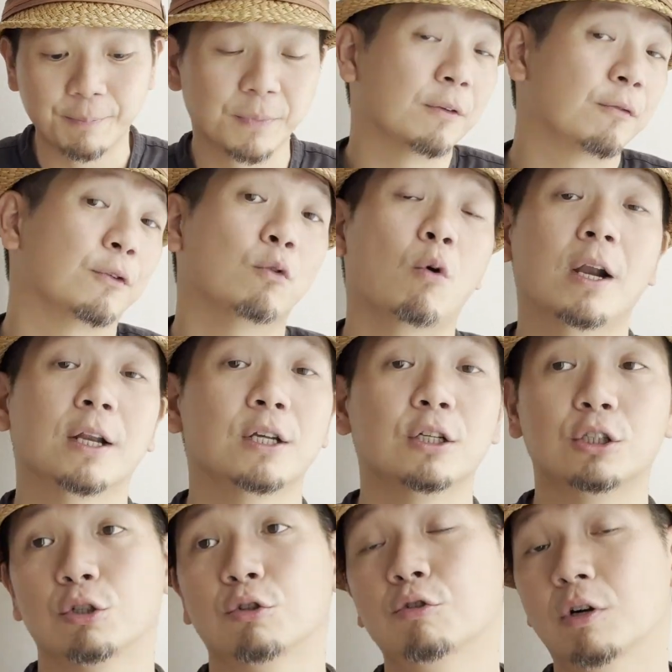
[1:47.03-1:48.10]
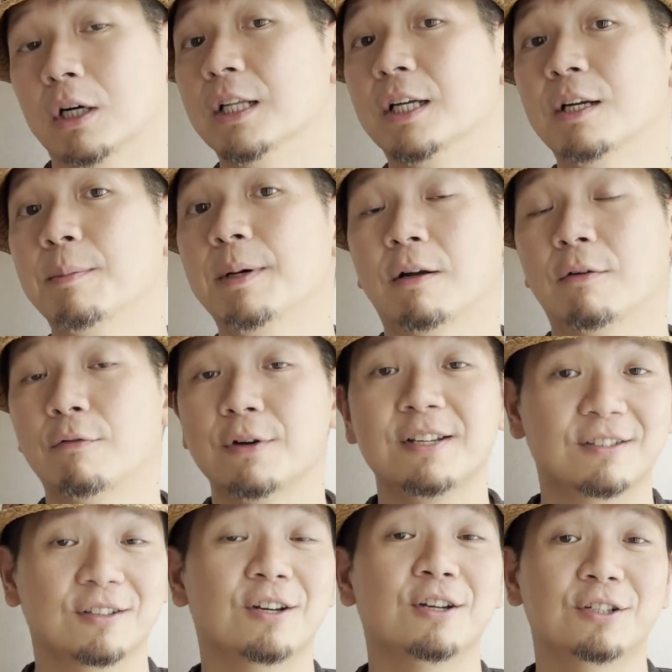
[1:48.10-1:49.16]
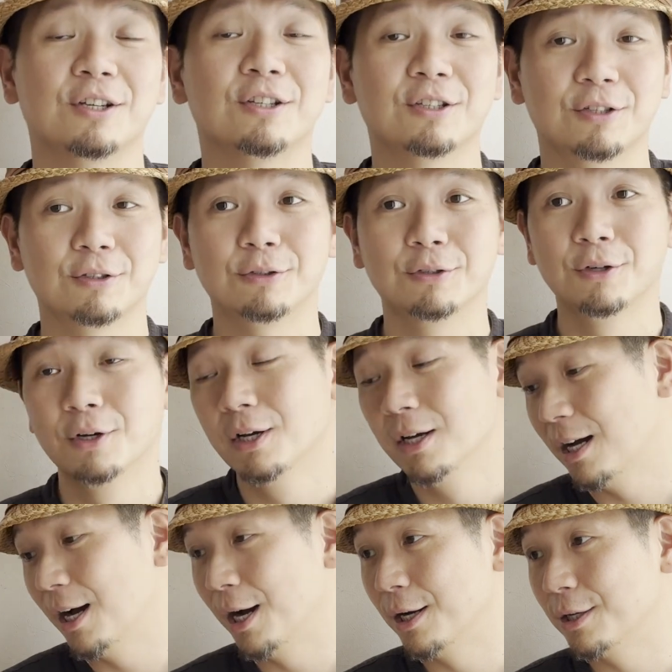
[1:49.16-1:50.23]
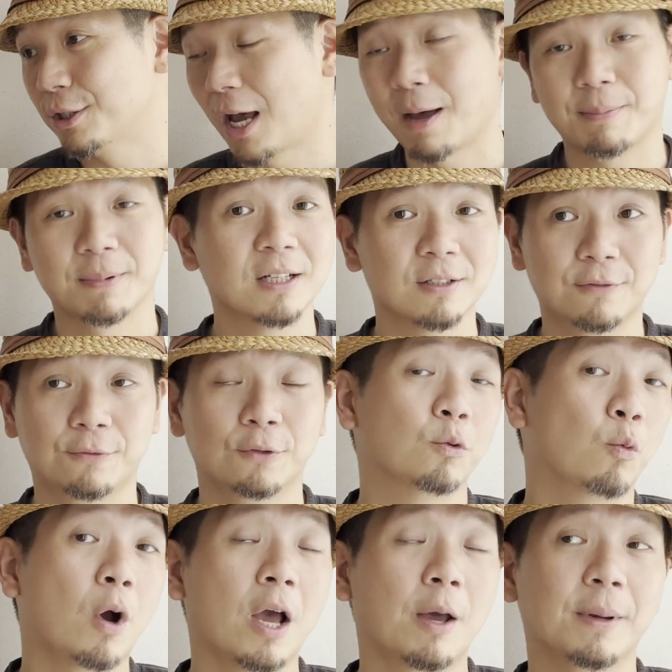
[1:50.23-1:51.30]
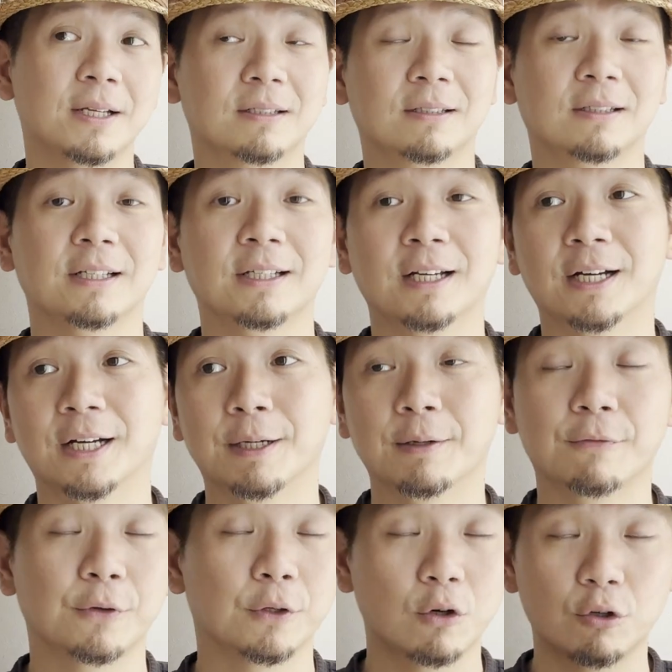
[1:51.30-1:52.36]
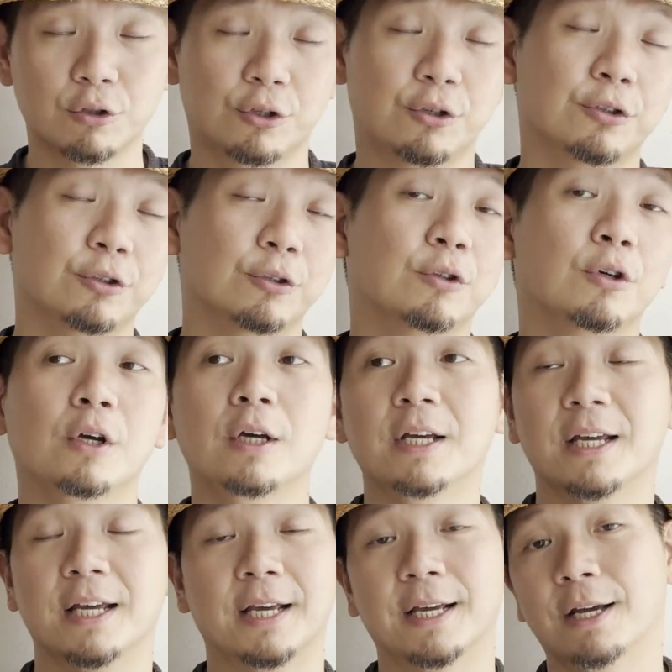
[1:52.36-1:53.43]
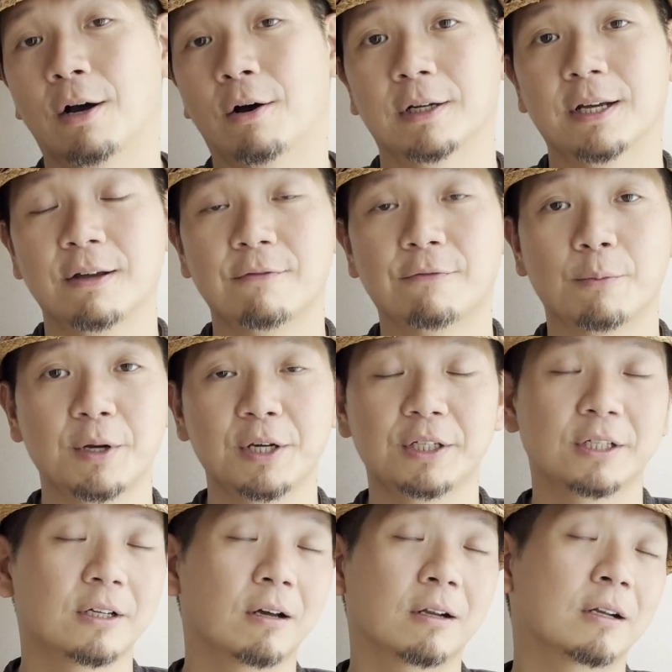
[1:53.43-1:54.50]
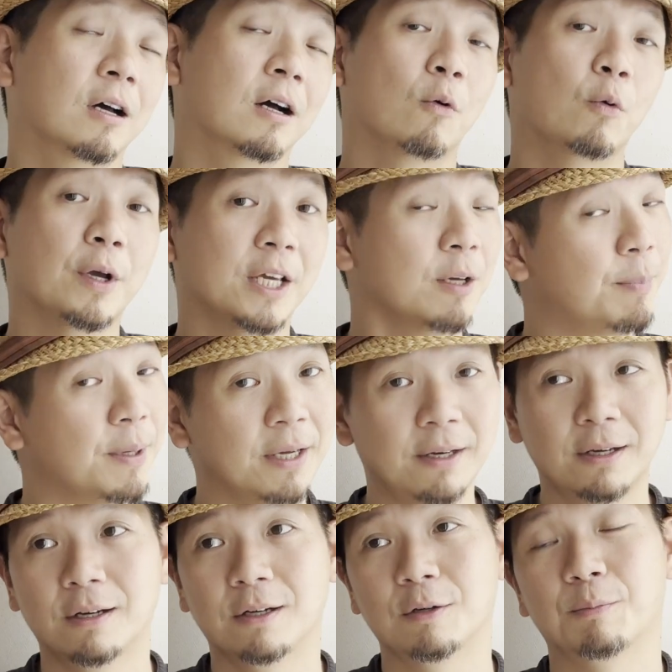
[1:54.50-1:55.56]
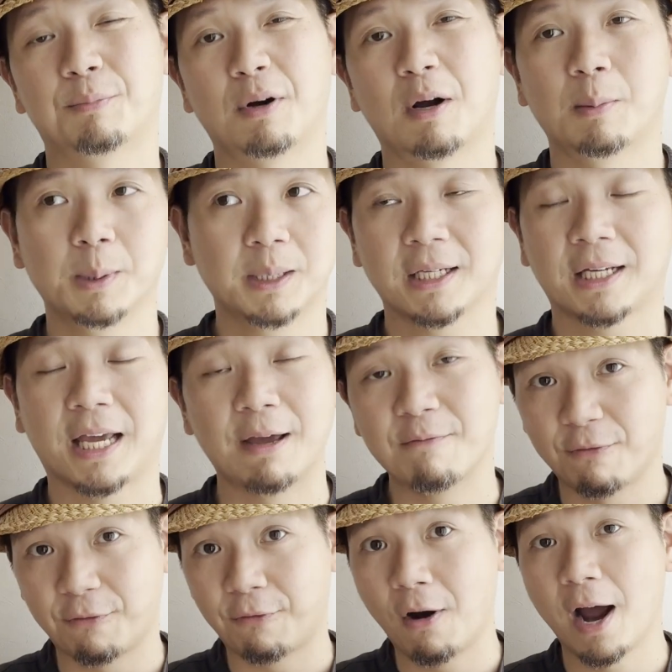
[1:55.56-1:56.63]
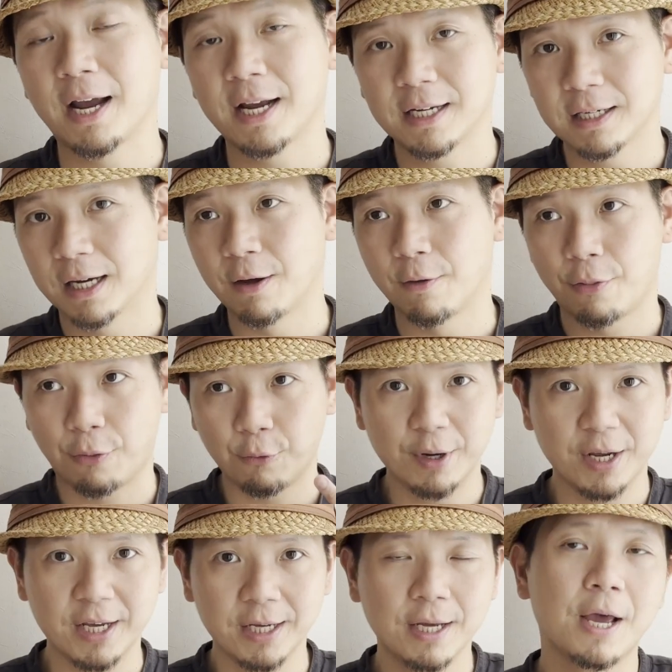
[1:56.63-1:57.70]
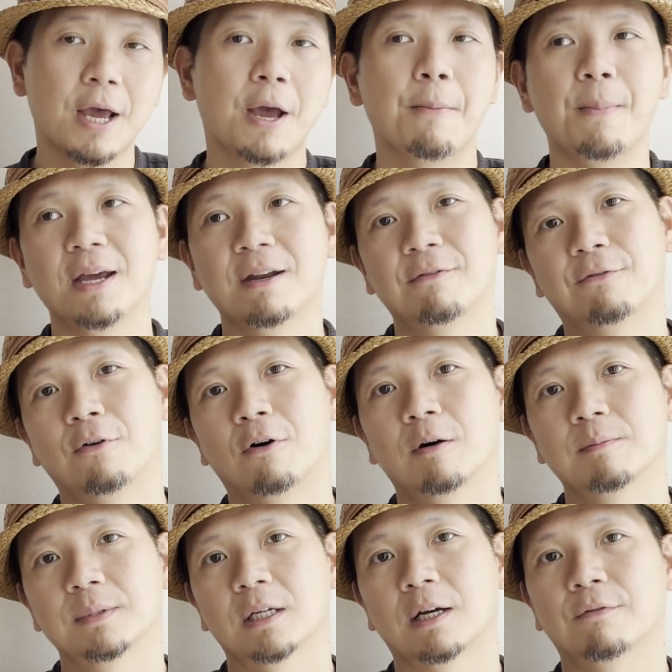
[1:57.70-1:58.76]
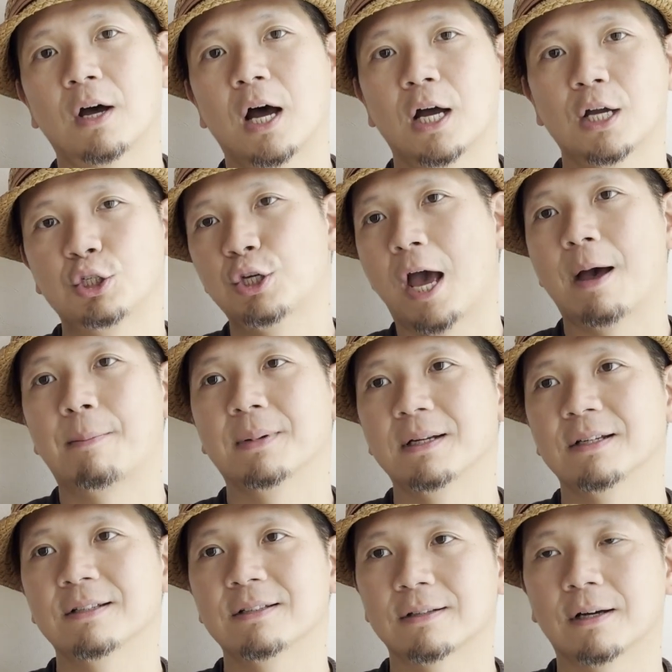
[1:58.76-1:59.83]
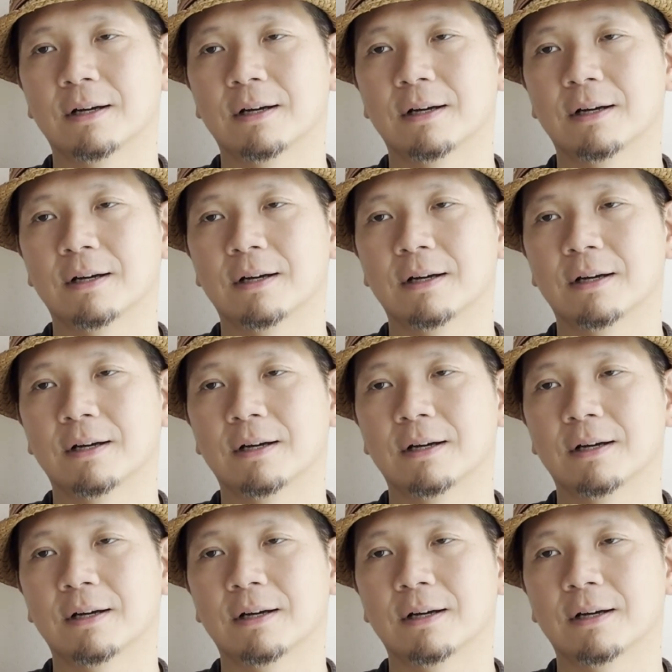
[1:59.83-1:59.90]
If you want to do a little bit of research into Japanese footwear, basically if you go through all the information on Wikipedia, you probably can find three main forms of Japanese